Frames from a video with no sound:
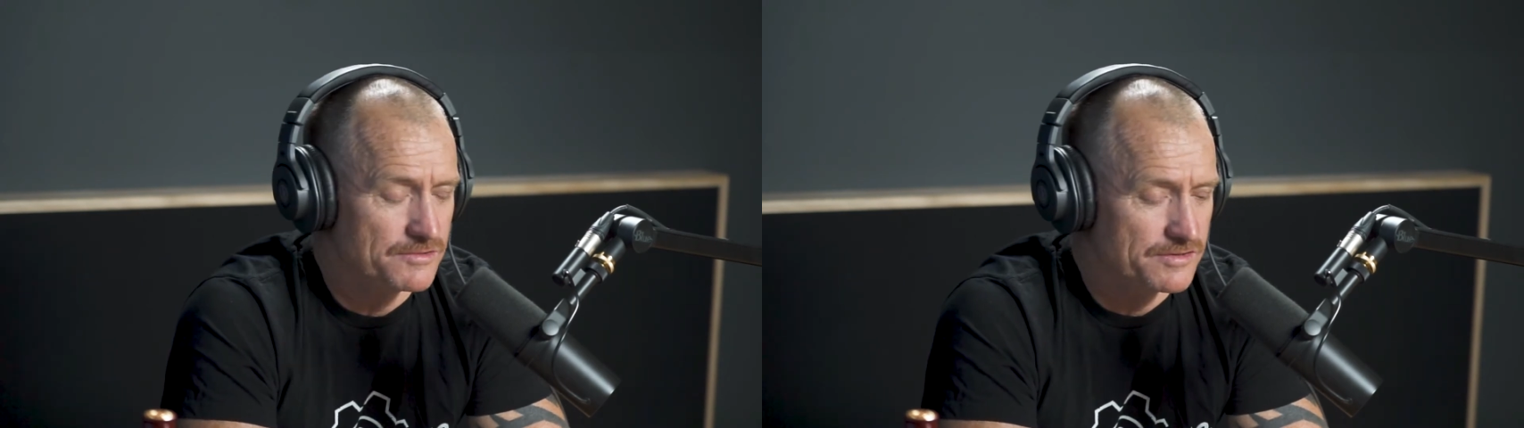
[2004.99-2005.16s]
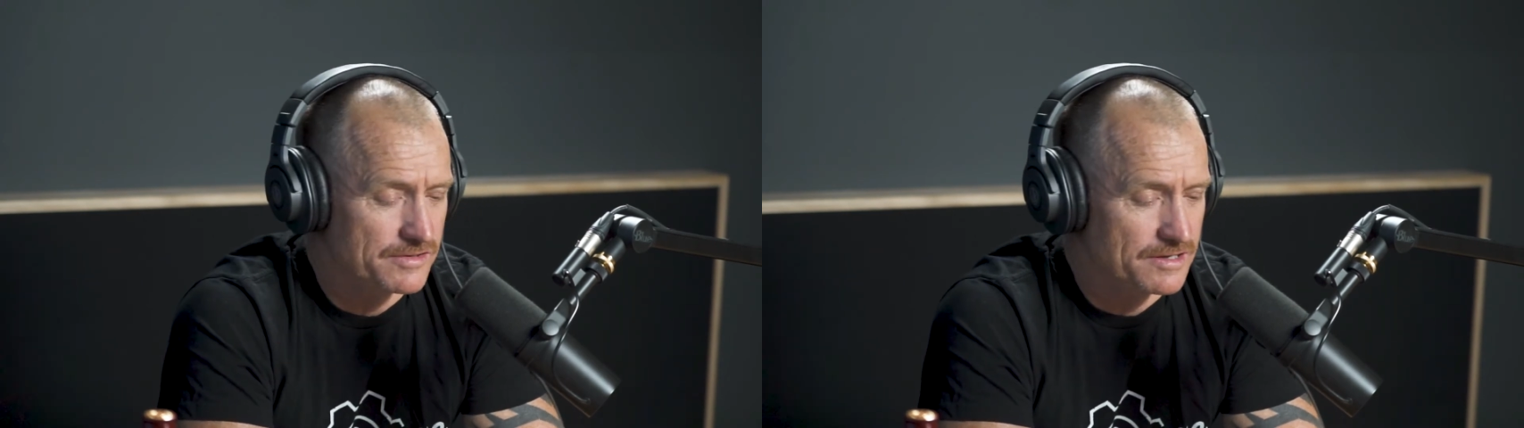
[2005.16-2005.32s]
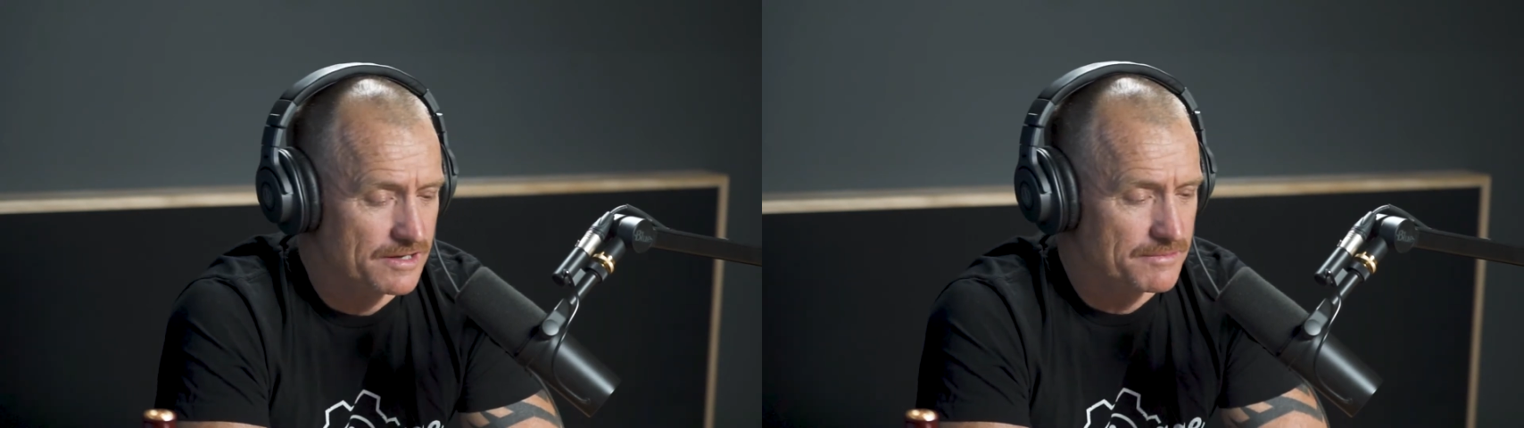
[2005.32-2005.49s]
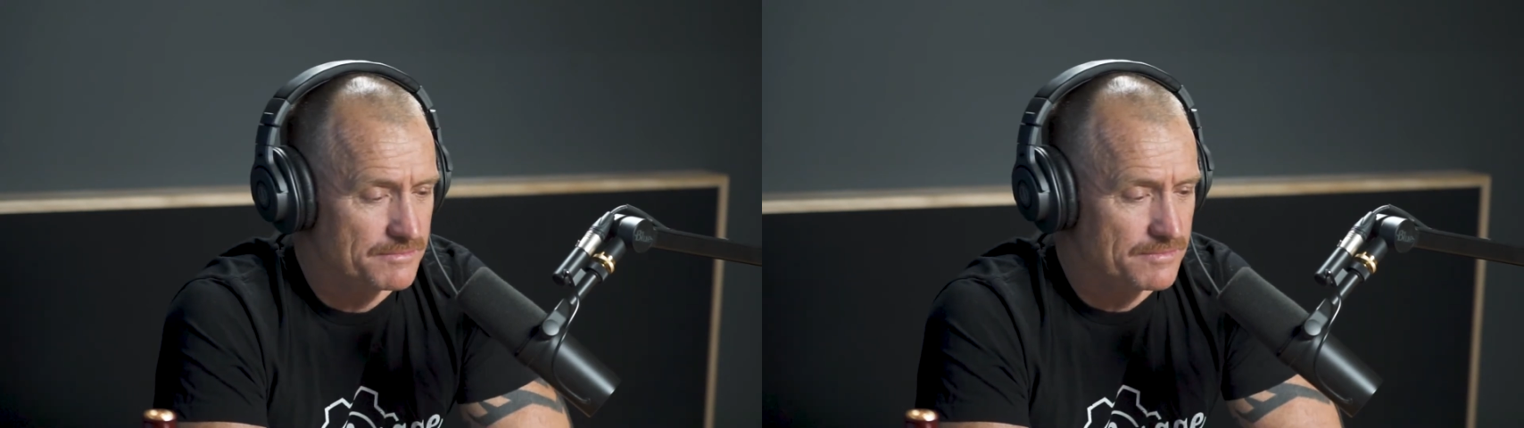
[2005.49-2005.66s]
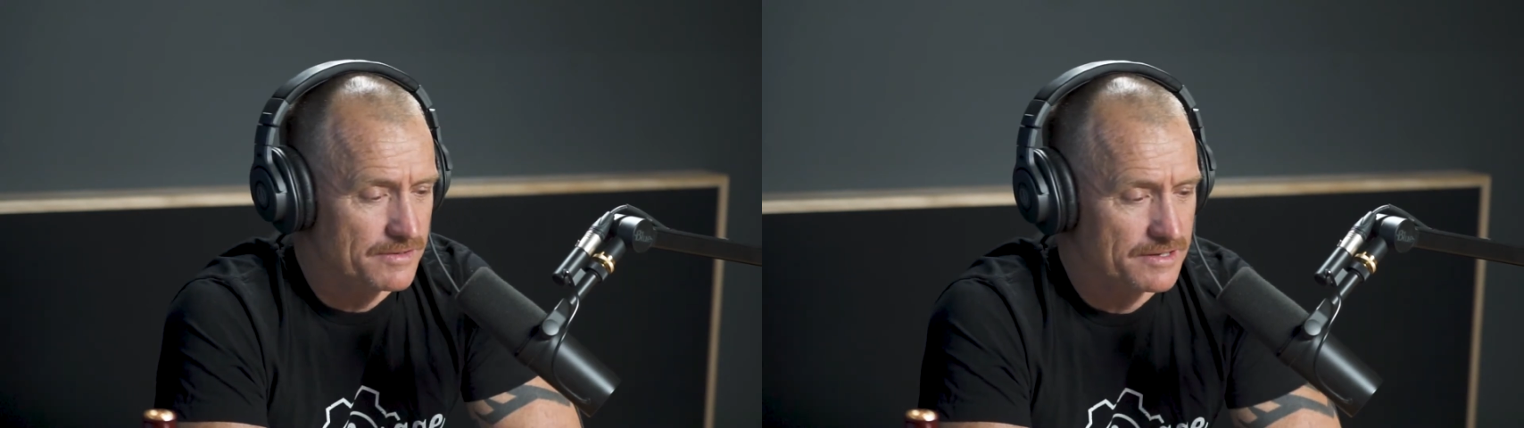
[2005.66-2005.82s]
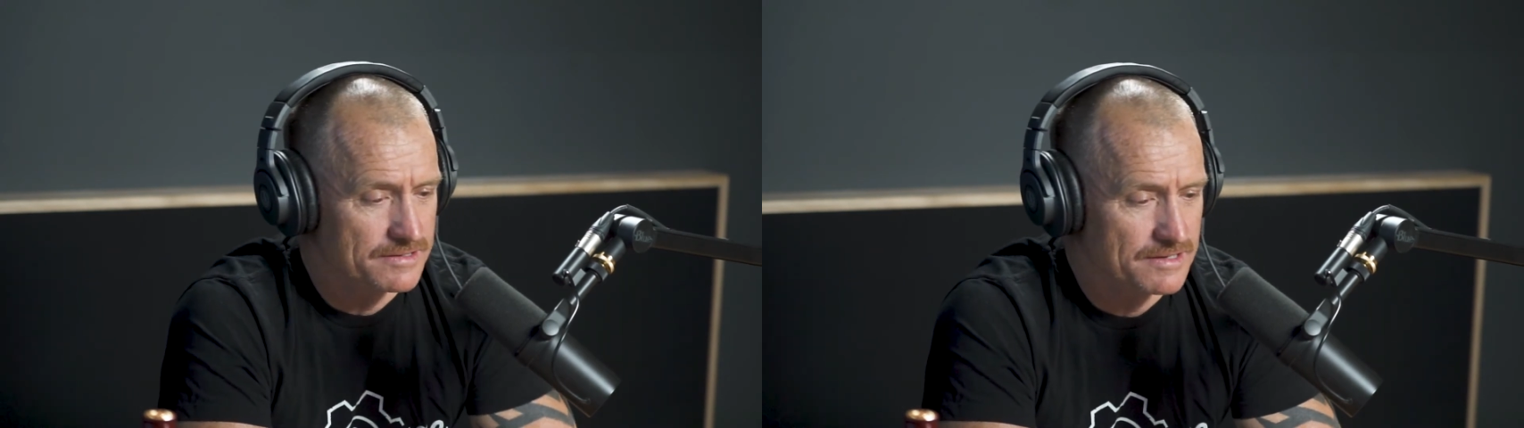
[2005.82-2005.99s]
was in
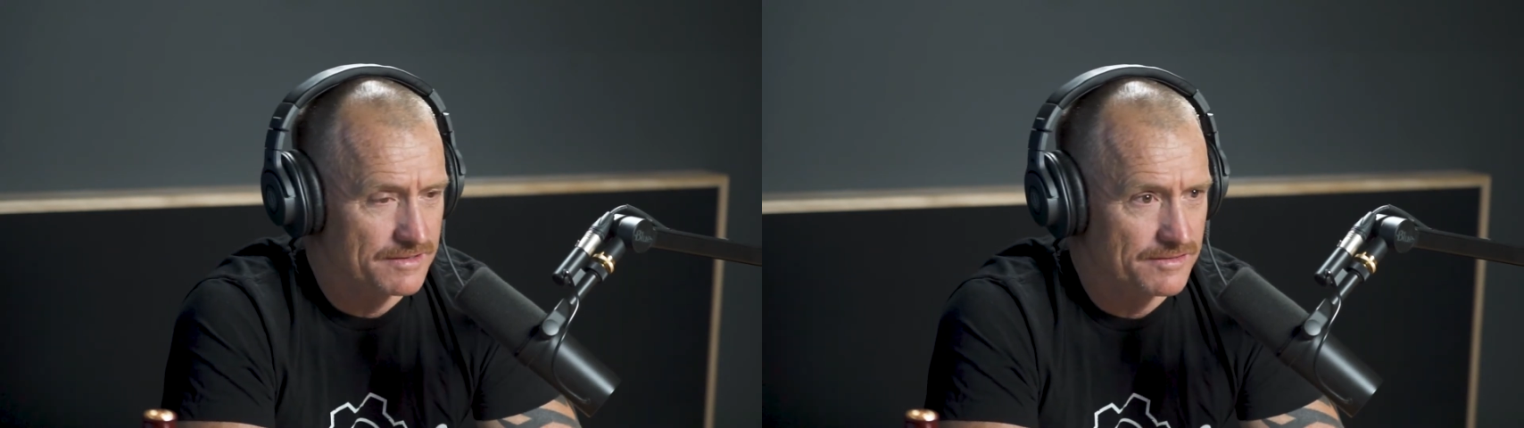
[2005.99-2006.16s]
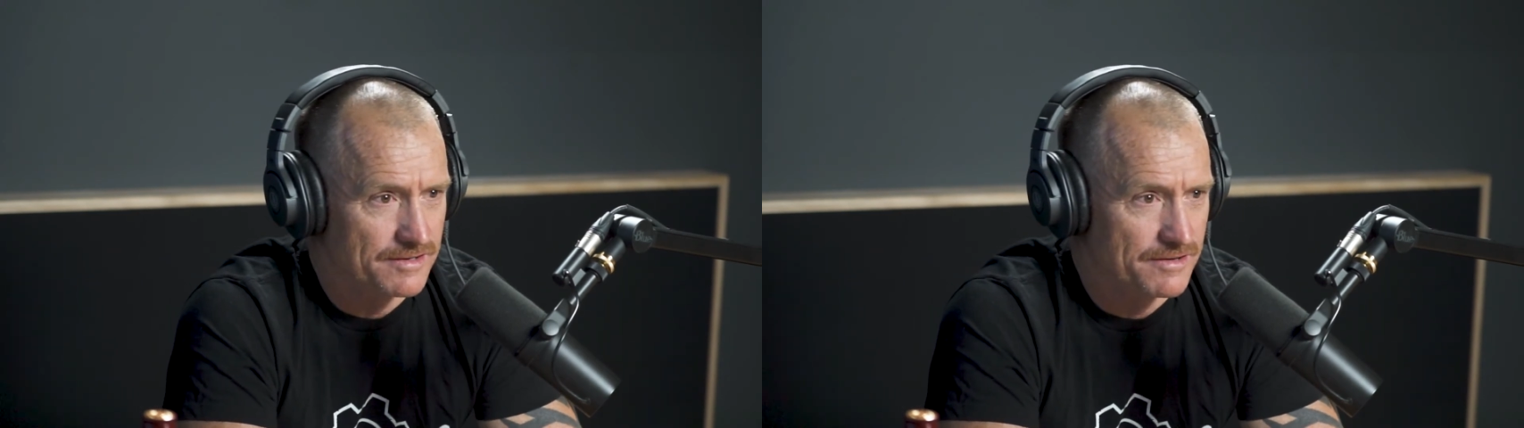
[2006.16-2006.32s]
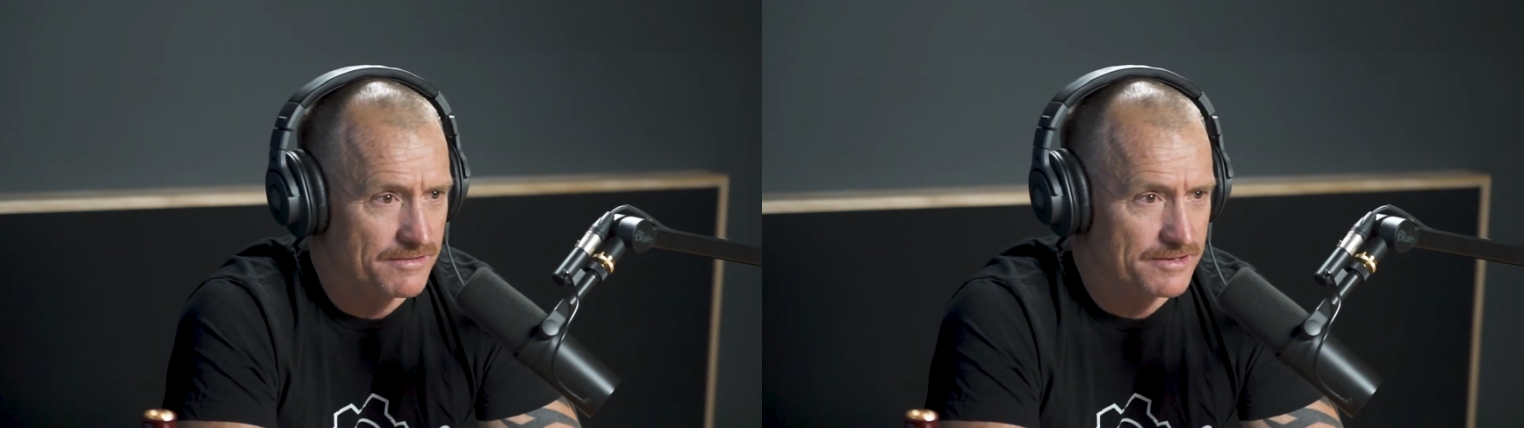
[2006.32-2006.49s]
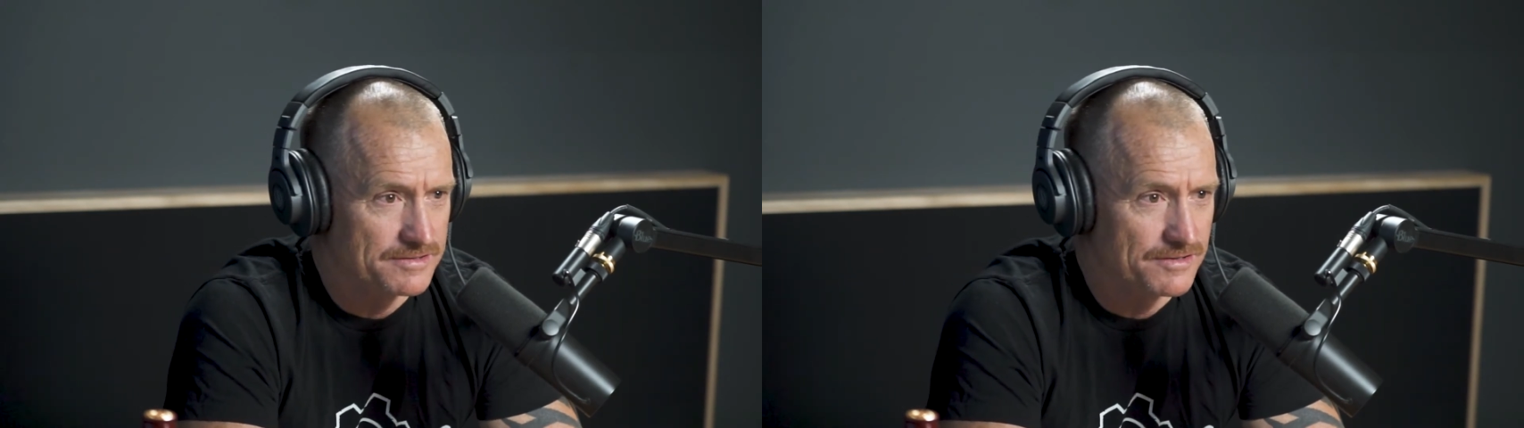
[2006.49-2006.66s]
a desert area